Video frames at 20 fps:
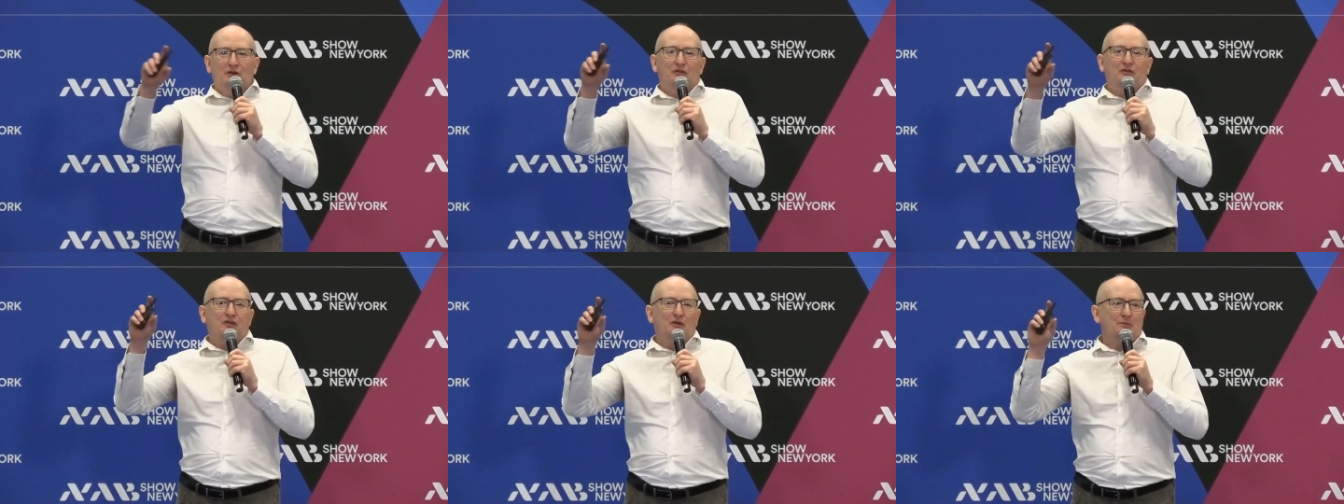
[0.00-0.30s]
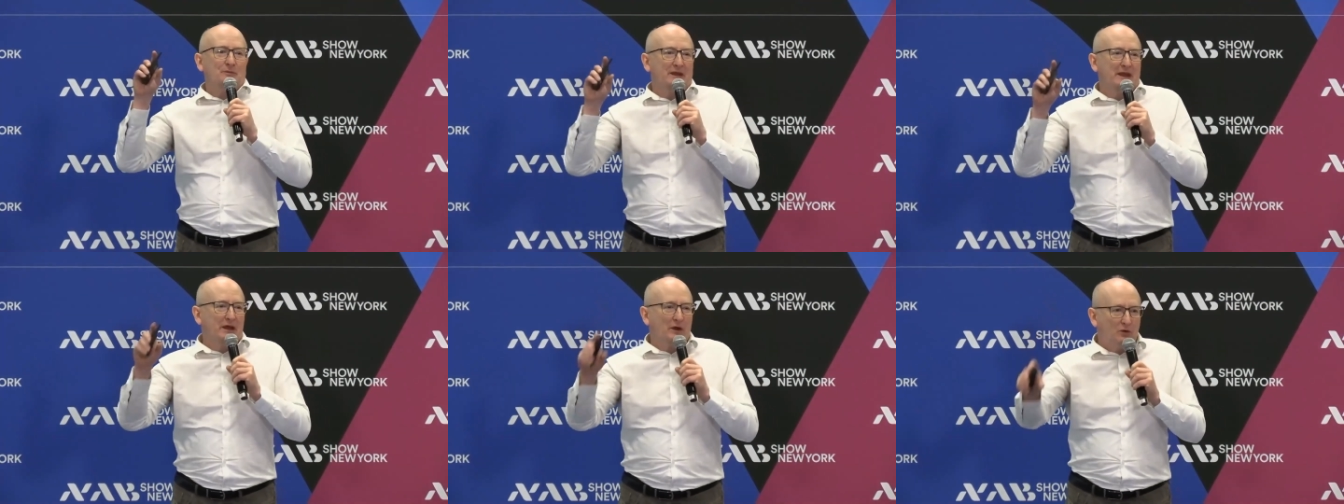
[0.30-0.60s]

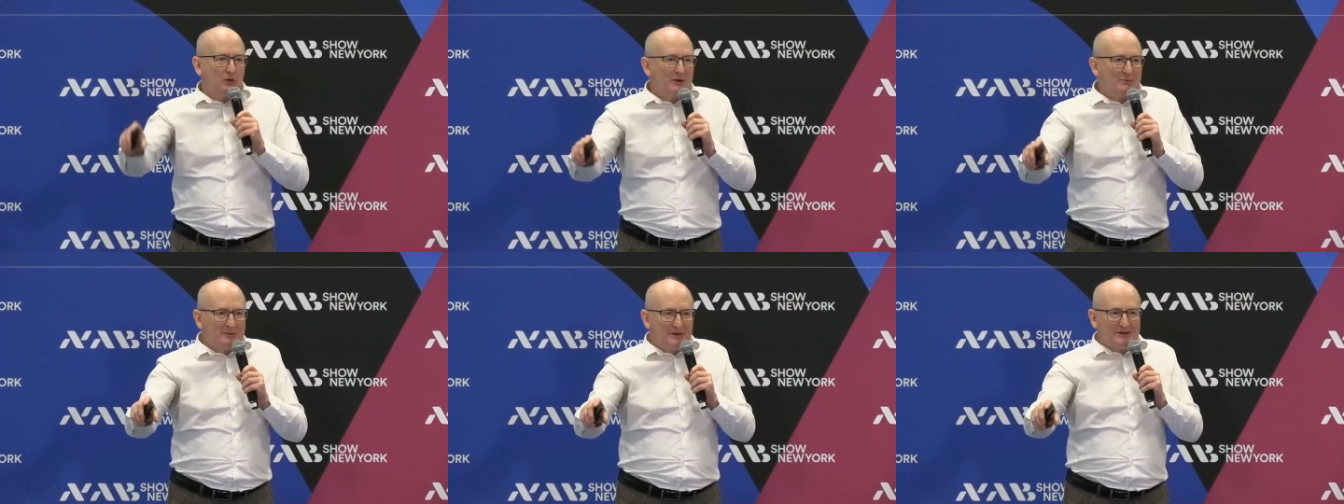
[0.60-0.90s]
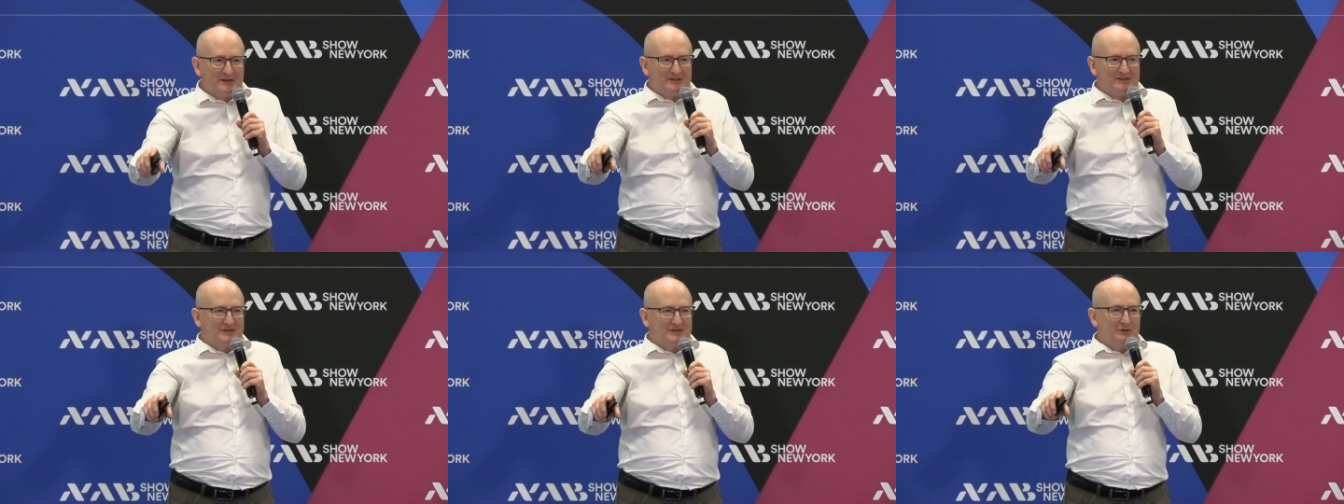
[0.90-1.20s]
from the
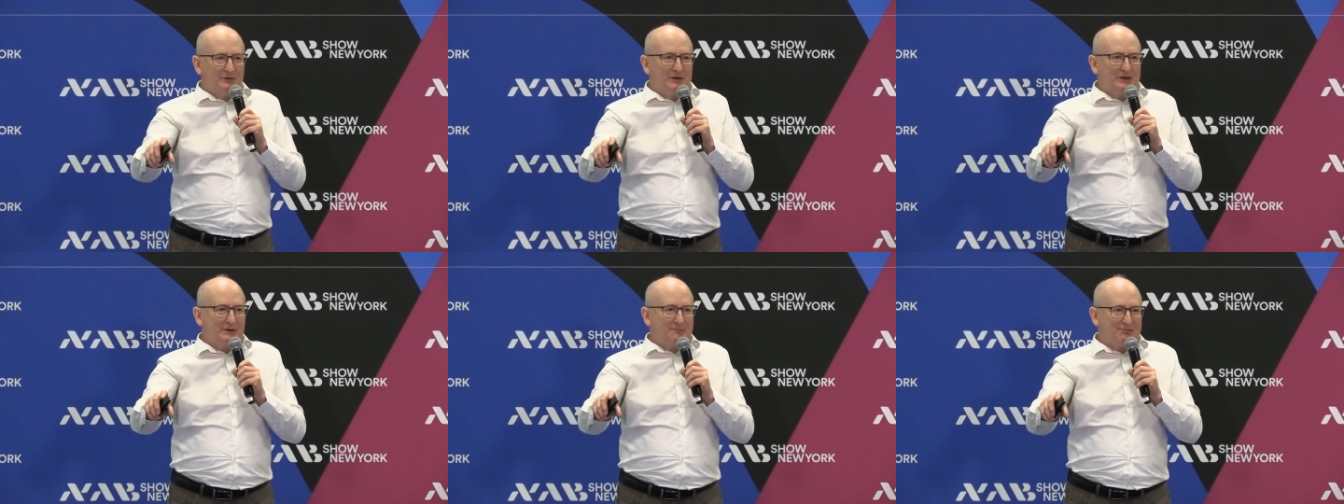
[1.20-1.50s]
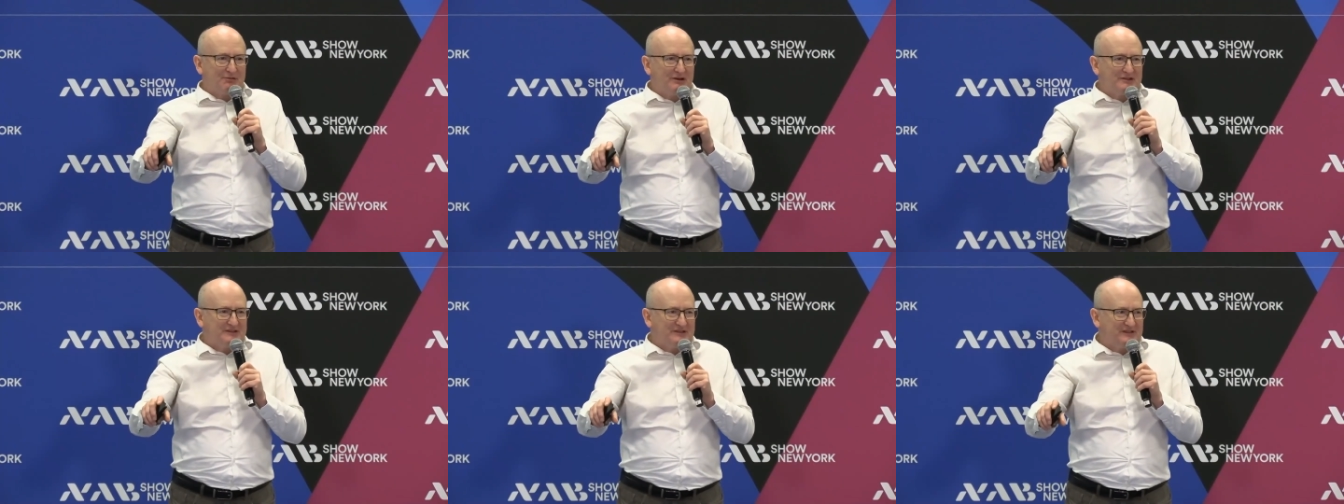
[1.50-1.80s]
equipment that's doing the
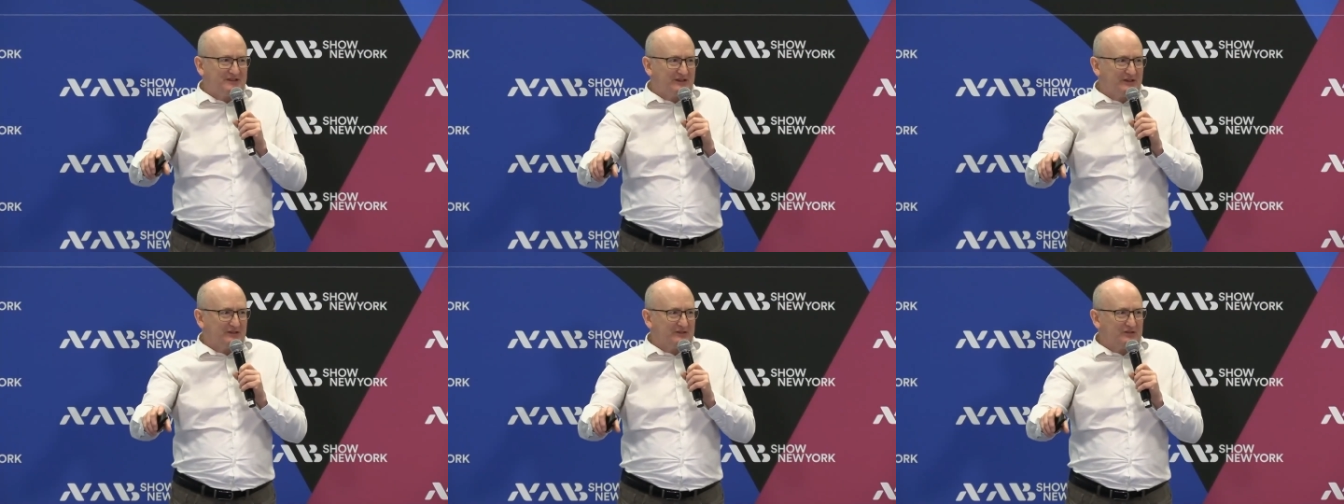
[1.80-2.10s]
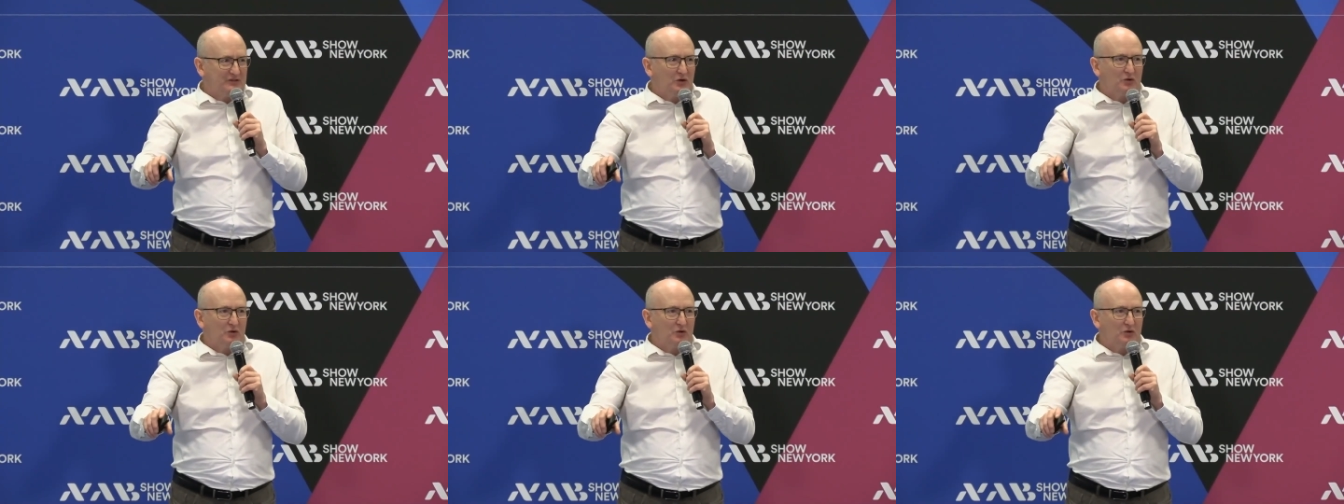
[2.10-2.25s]
processing and